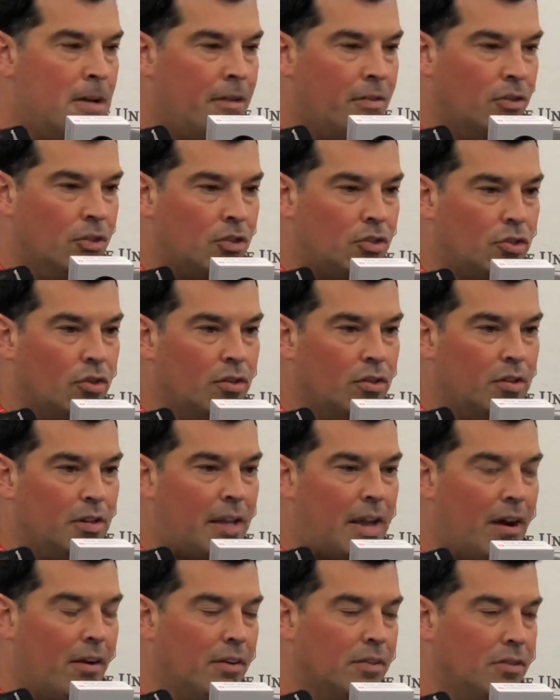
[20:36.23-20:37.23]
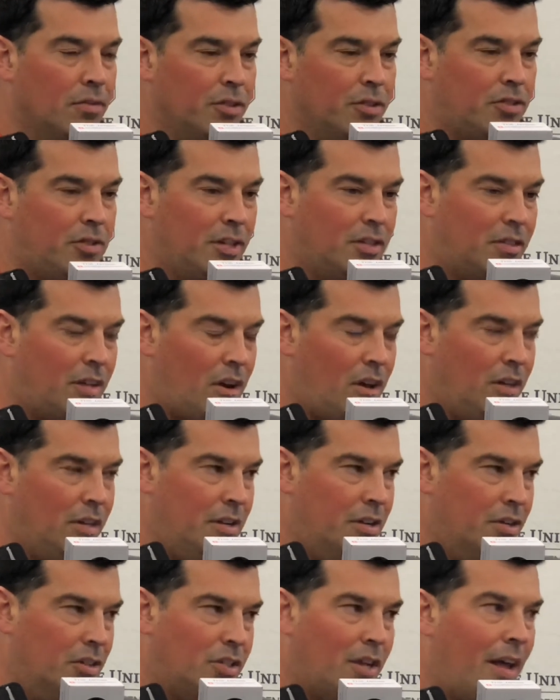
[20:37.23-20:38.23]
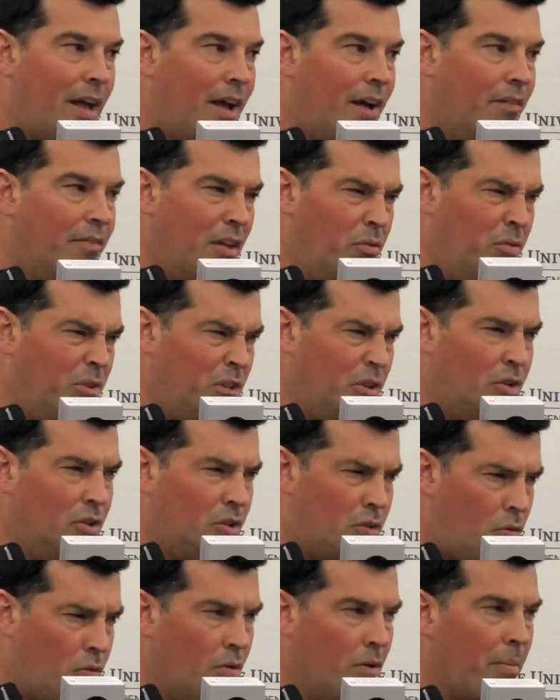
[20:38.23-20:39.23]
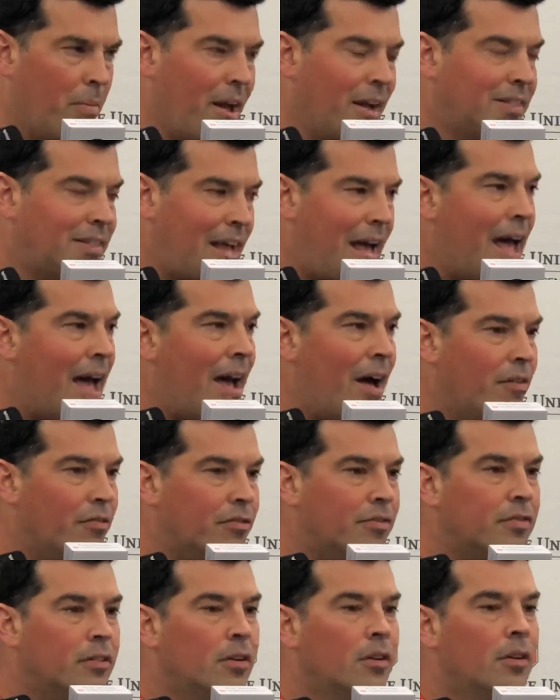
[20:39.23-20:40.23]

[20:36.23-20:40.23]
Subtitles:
There's certain characteristics that all leaders have, that really good quarterbacks have,